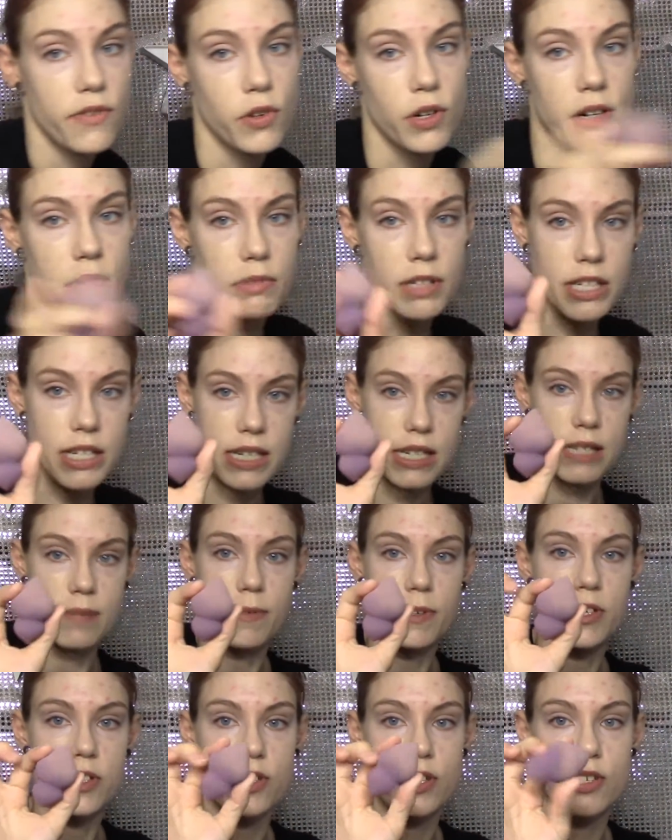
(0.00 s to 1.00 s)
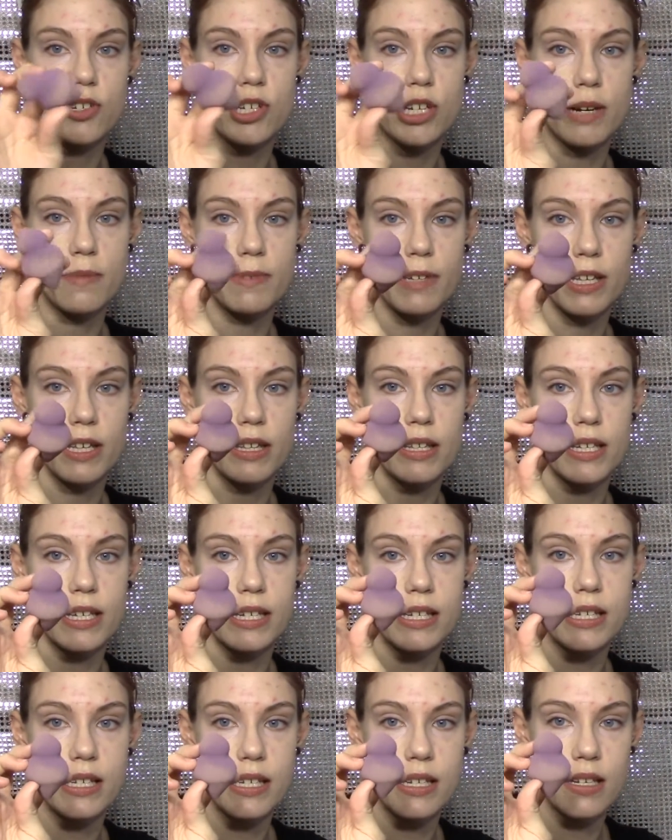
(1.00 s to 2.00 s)
blending sponge that's shaped like
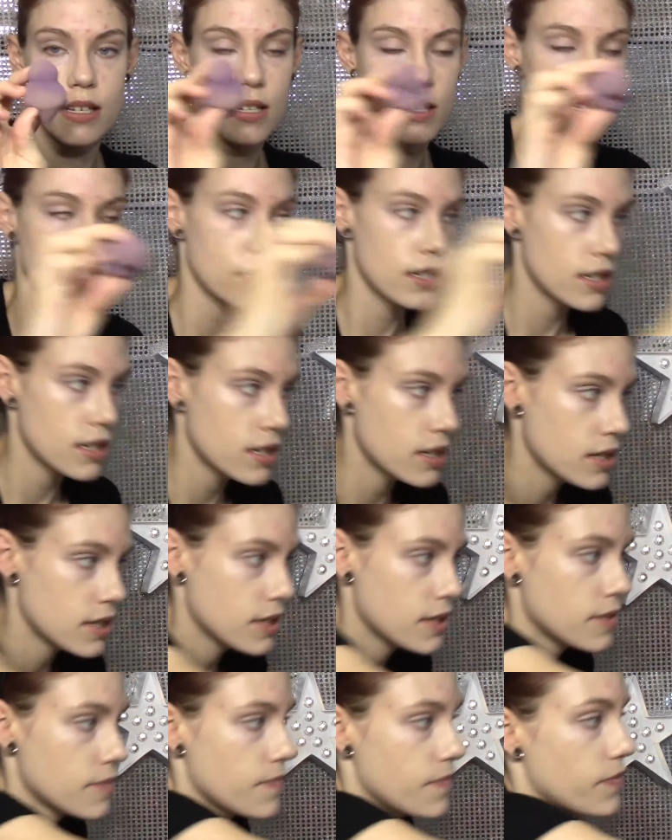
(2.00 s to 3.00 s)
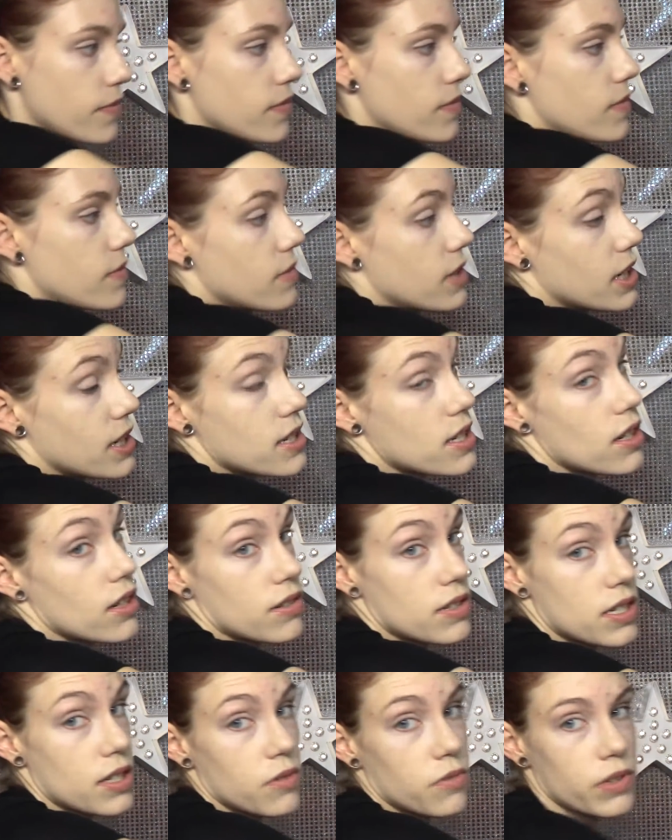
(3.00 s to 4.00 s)
this. And it's
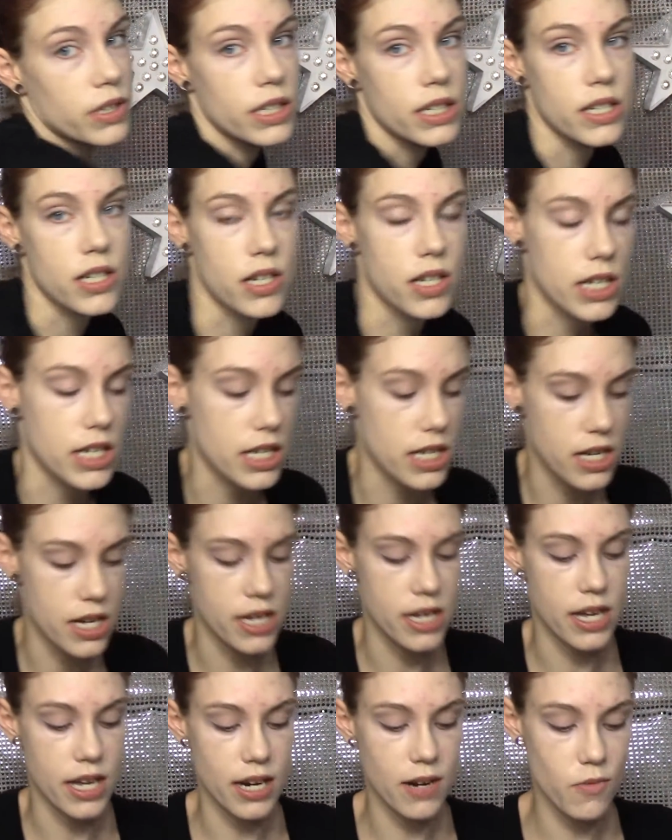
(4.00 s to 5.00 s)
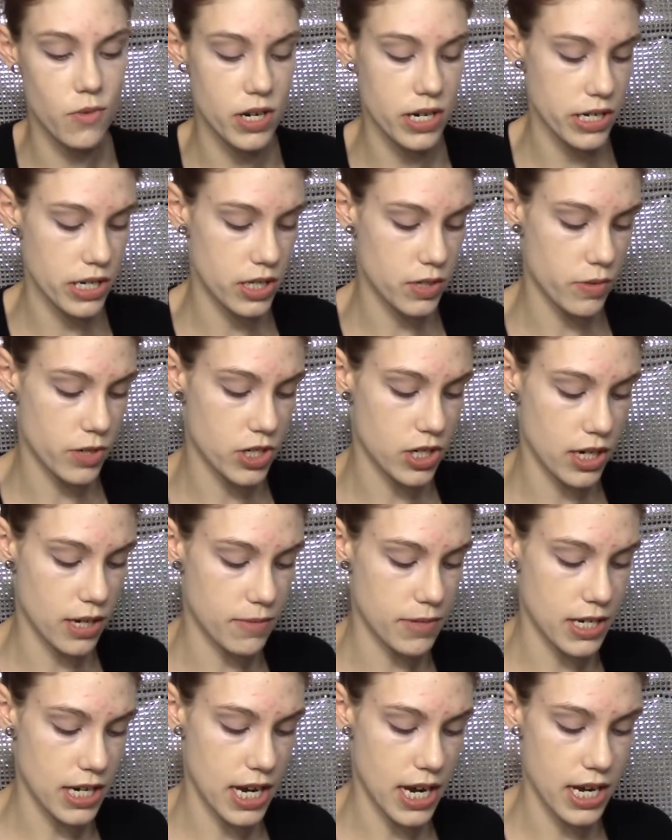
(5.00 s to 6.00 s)
also really dirty. And I wanted to switch it up
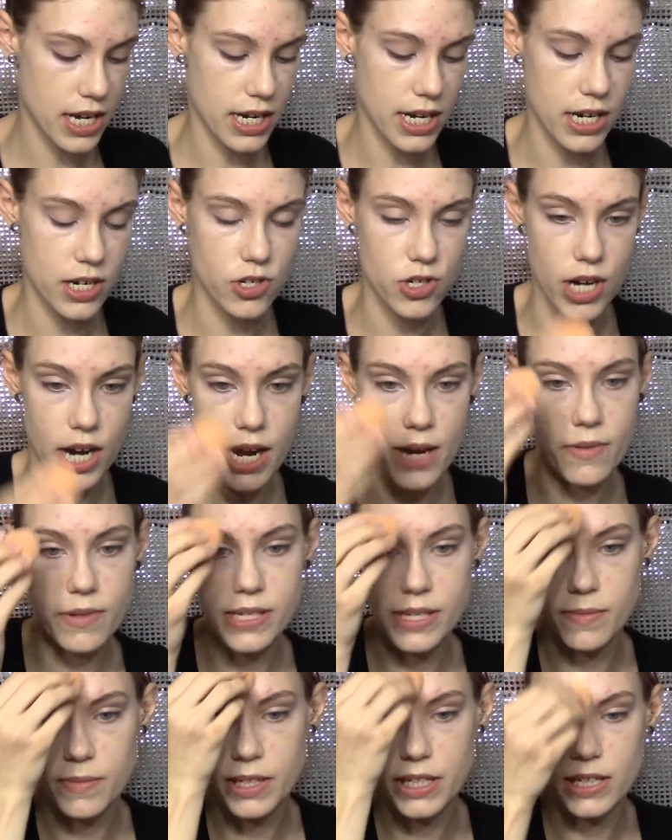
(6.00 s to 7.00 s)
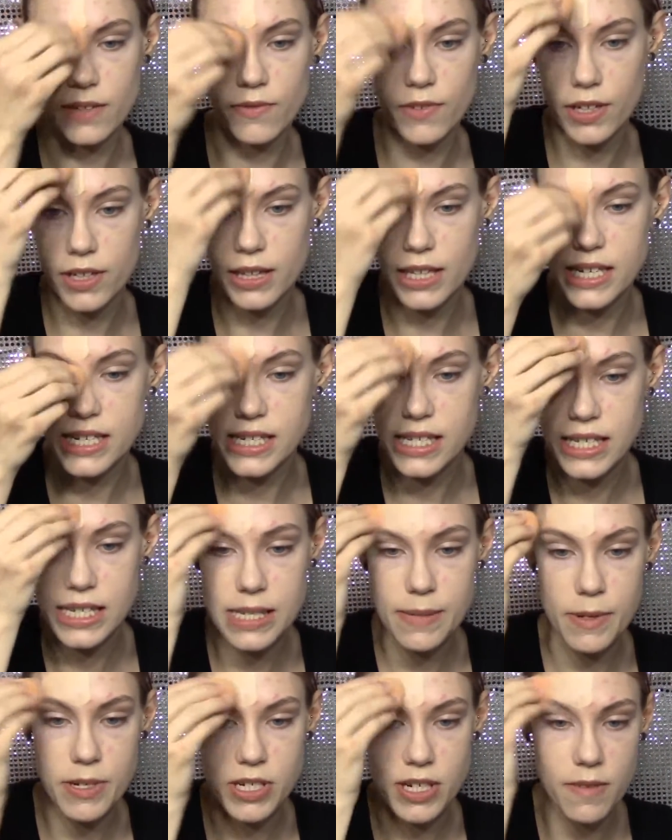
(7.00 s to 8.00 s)
today and kind of try it with something different. That's the
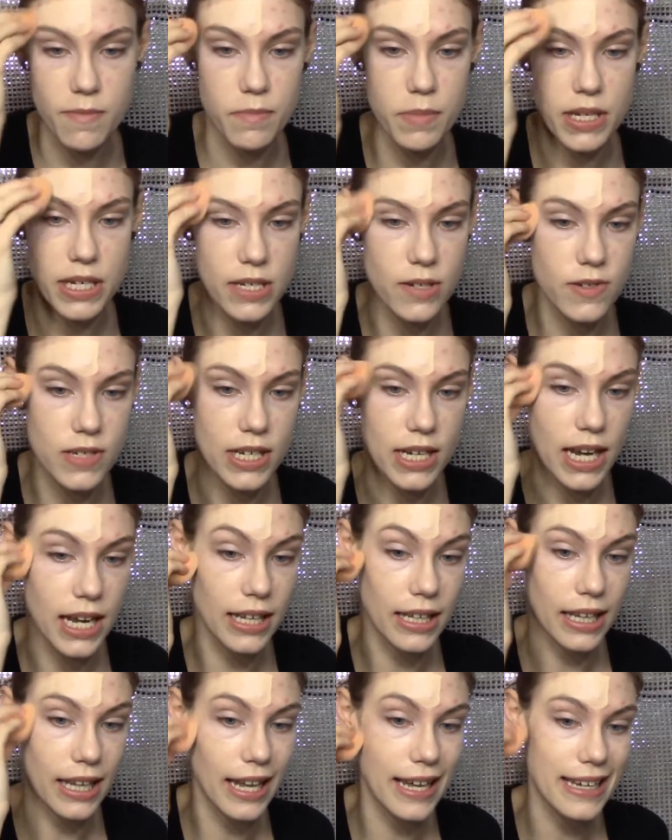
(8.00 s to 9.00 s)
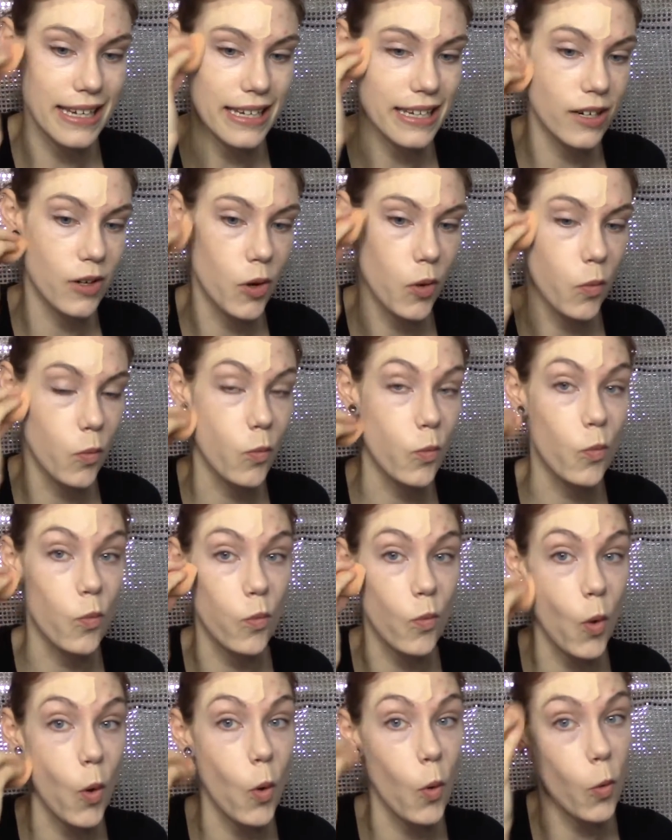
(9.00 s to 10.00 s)
sponge I've been using. I like it a
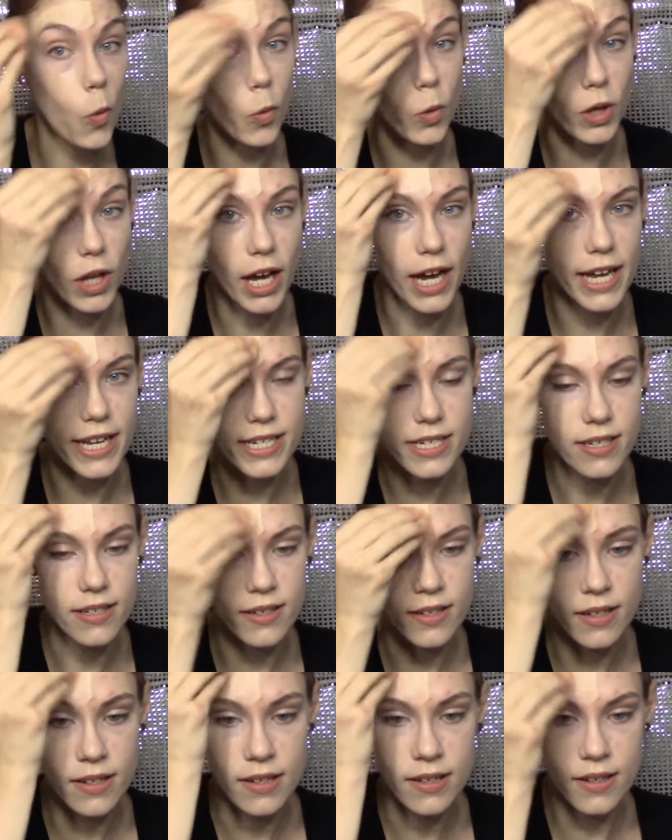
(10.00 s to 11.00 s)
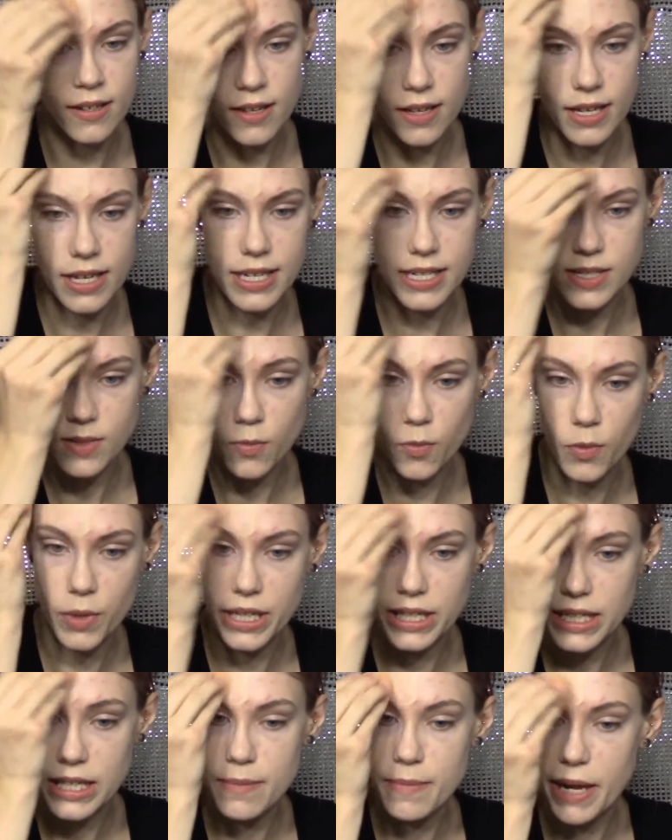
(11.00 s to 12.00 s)
whole lot. It's
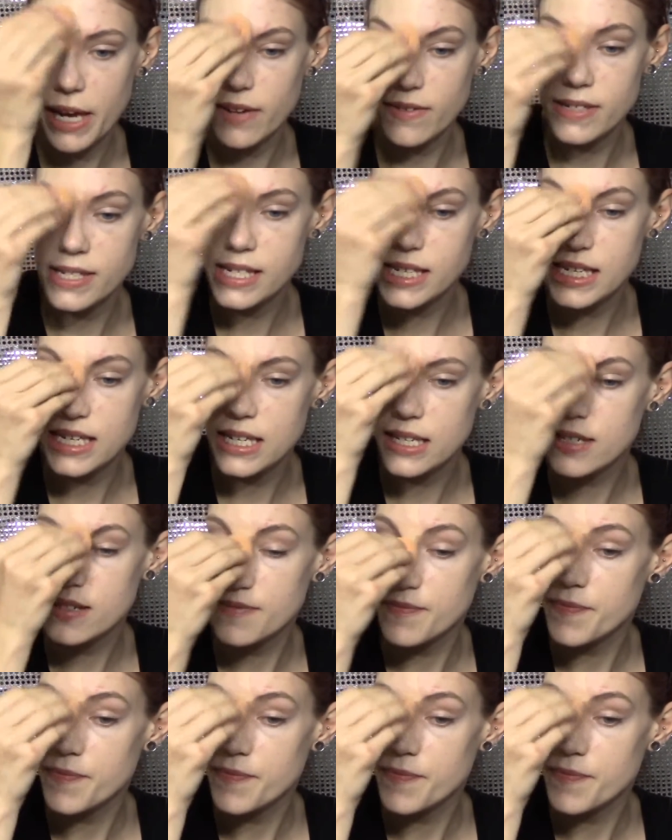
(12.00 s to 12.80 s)
really bouncy.